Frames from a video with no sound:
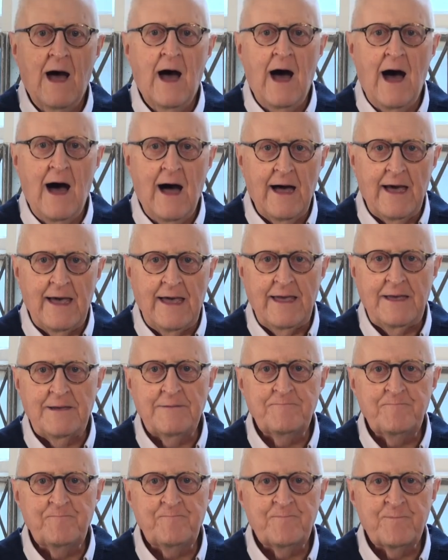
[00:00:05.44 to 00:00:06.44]
Hi,
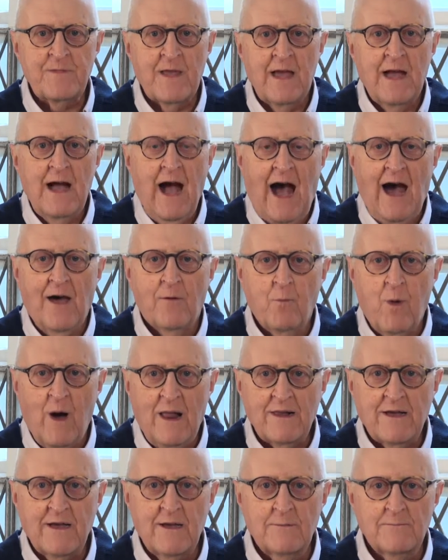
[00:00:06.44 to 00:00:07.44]
and
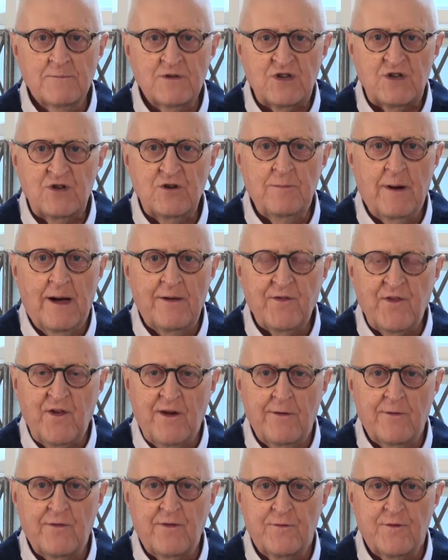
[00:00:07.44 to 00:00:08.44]
welcome to my
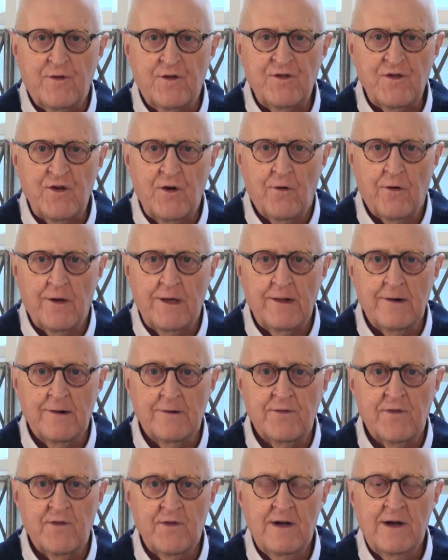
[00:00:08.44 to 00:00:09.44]
series of
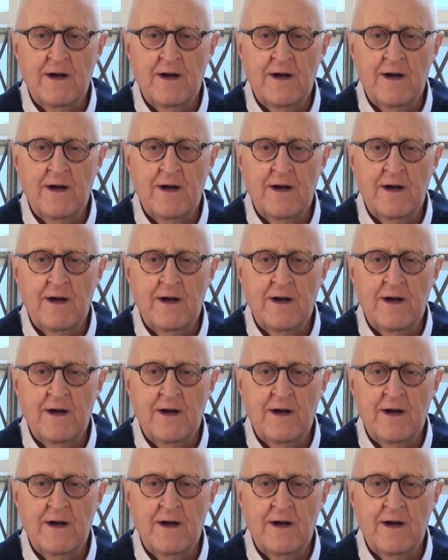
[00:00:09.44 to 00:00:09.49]
tutorials